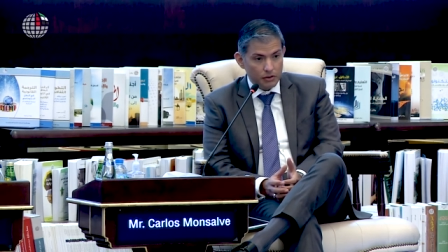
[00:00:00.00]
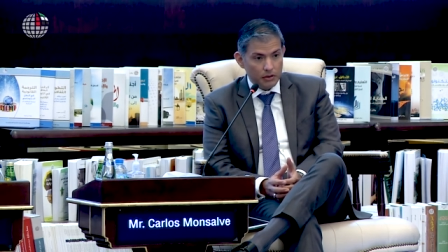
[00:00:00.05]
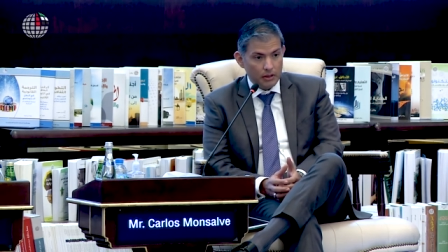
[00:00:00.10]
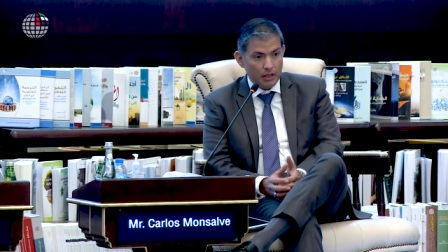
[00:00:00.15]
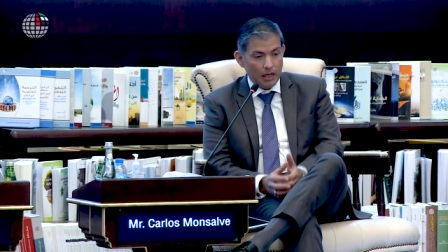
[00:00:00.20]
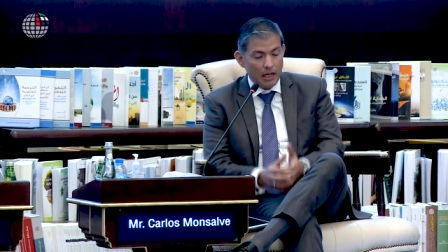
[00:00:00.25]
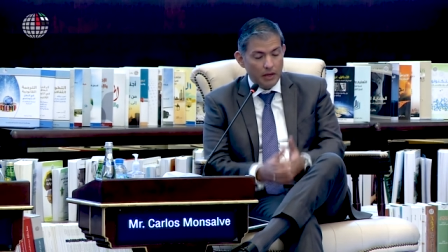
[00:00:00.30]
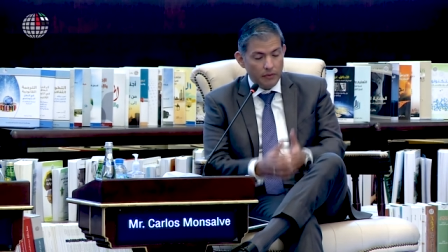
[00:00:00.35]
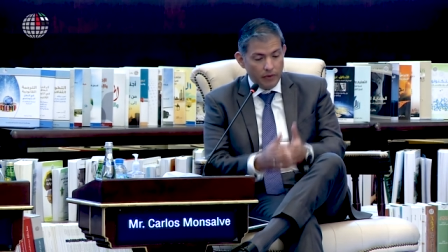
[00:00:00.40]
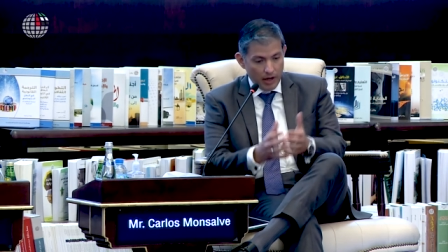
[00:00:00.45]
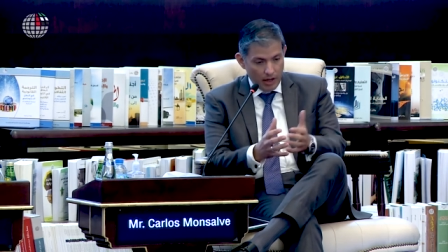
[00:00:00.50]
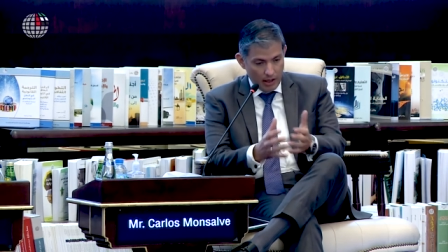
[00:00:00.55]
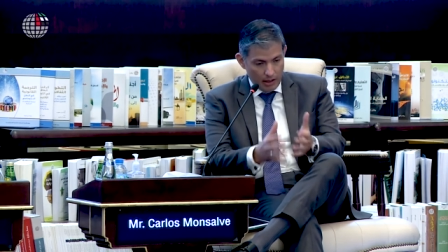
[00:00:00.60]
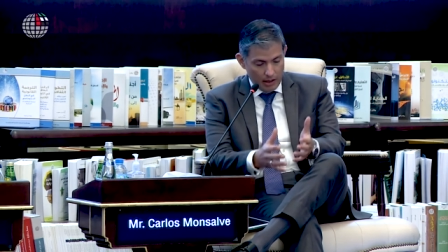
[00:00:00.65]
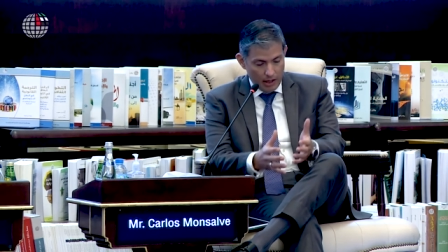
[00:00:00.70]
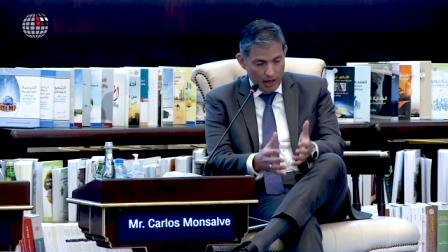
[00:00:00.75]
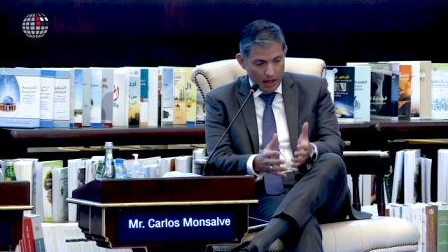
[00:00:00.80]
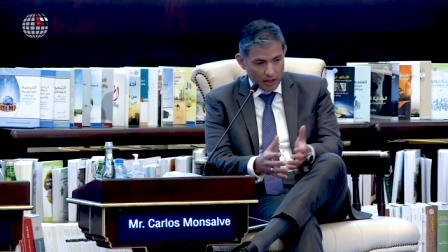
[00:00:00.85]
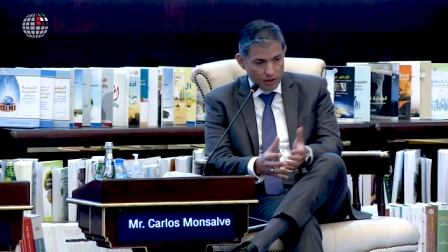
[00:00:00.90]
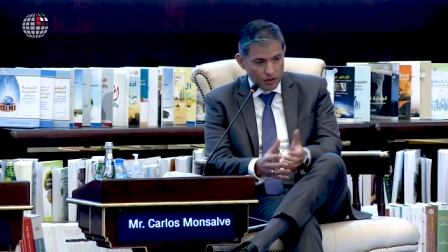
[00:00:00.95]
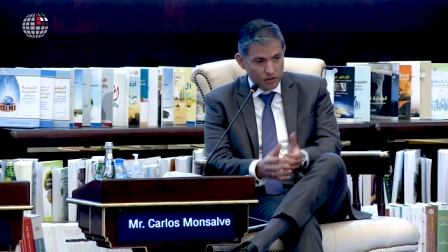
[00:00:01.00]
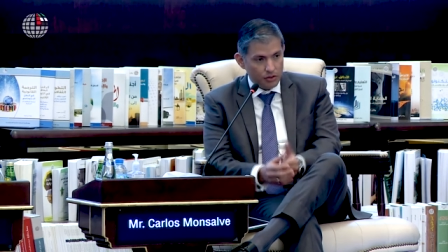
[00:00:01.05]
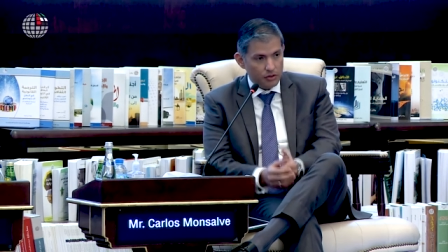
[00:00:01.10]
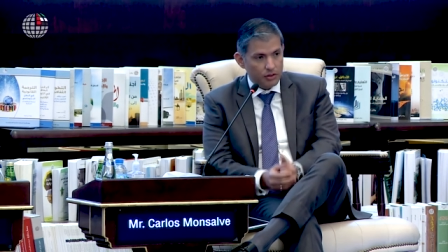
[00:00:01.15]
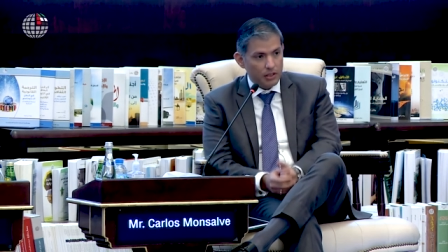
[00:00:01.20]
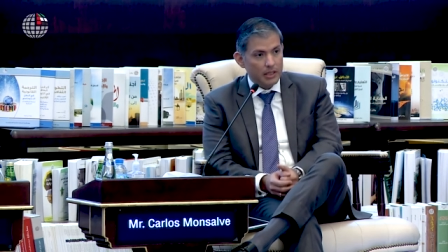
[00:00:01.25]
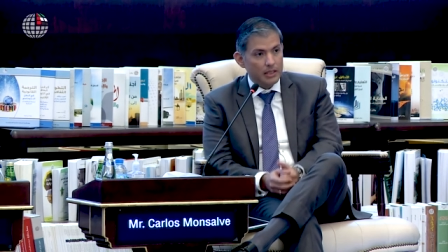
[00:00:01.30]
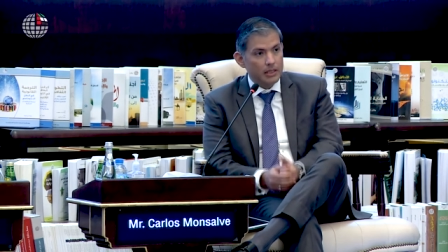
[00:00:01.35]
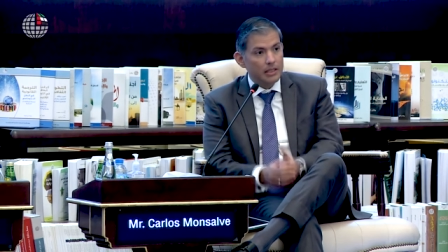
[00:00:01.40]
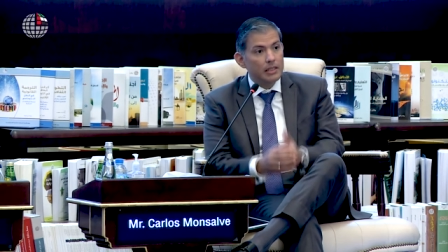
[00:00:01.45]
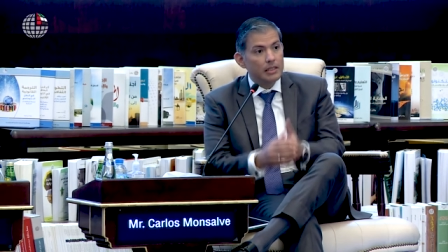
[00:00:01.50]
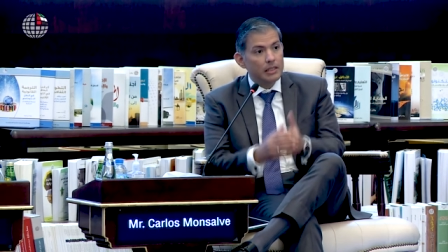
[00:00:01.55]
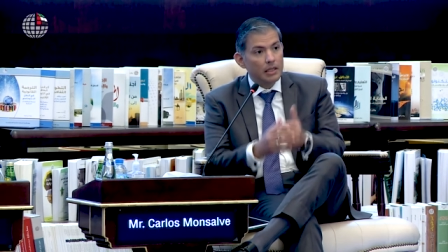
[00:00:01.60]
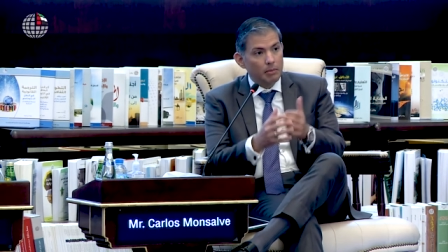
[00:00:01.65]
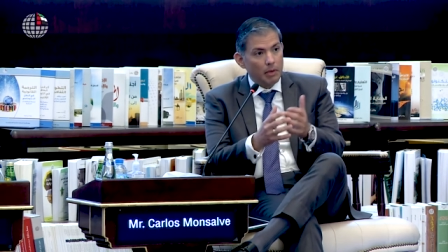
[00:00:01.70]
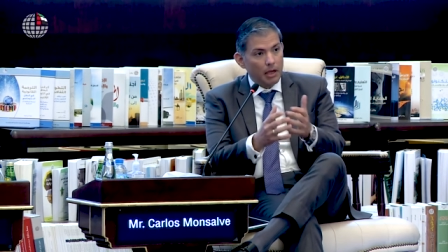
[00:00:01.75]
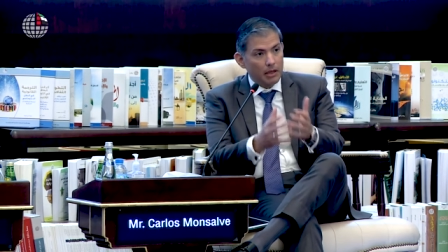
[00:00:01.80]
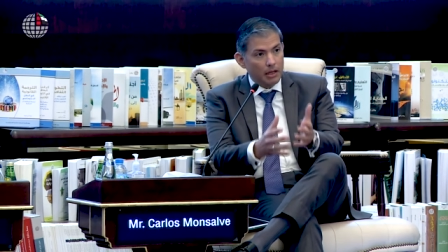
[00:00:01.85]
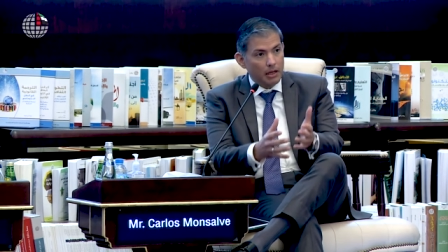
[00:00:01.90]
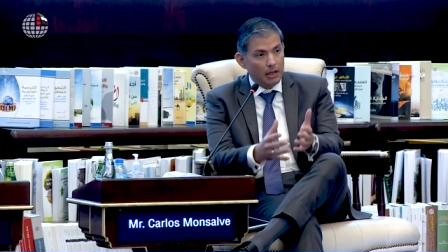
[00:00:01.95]
deliberate actions, and
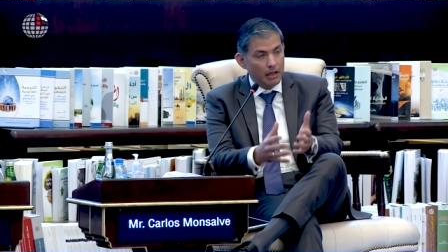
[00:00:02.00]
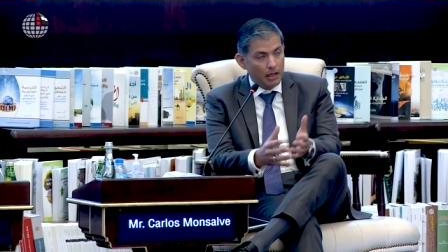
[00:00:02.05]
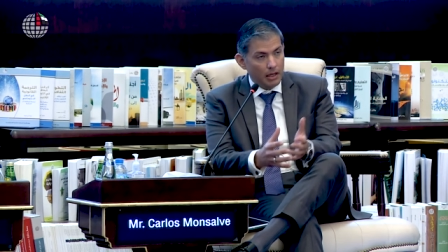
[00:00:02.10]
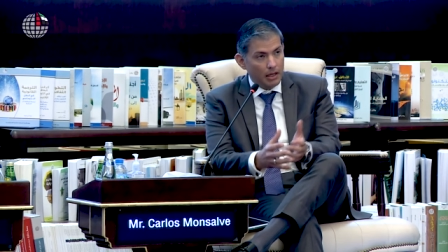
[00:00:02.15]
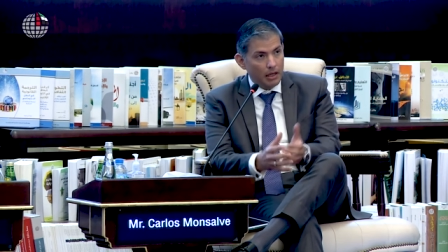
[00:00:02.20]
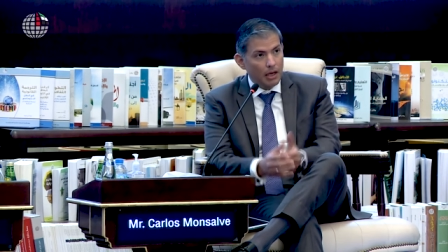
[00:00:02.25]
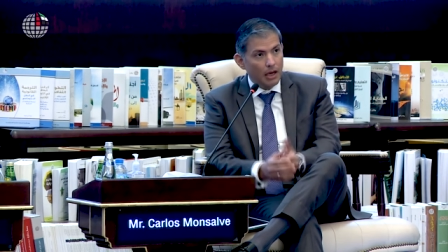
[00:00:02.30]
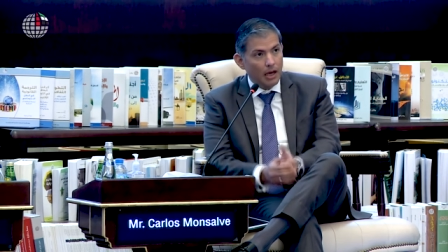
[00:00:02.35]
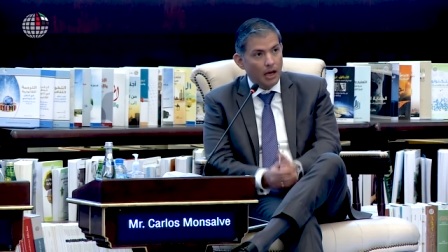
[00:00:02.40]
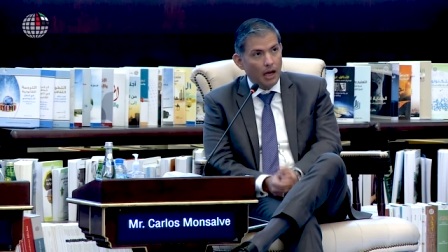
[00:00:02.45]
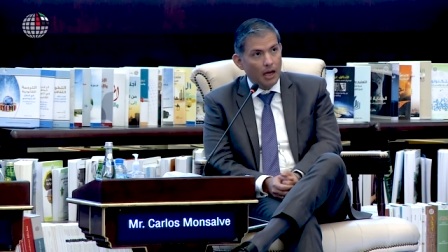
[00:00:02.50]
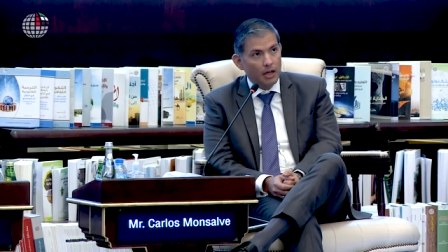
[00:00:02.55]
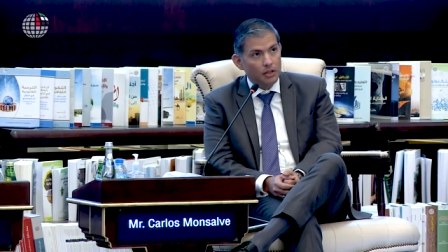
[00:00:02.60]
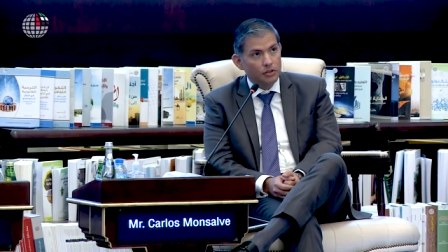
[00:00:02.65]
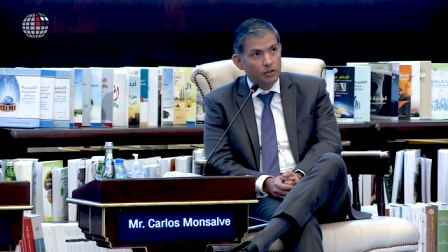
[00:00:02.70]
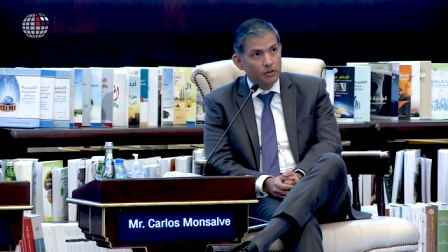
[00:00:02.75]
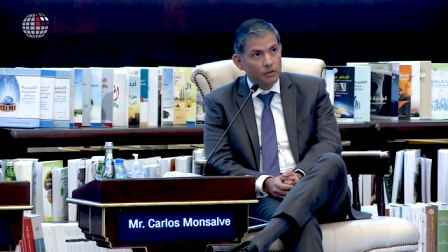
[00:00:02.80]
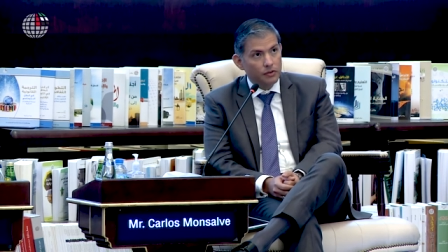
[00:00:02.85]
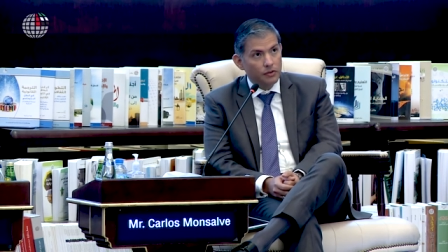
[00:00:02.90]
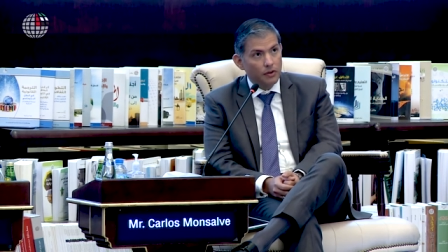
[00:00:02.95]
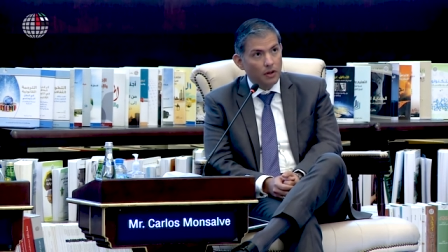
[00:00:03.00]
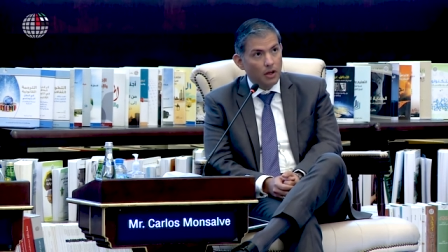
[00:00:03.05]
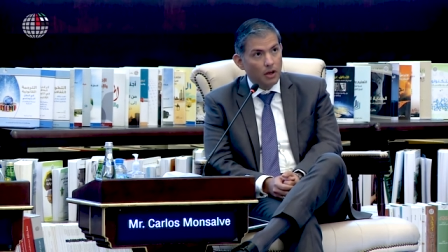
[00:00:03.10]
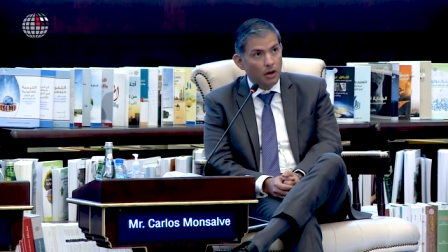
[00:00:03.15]
systematically actions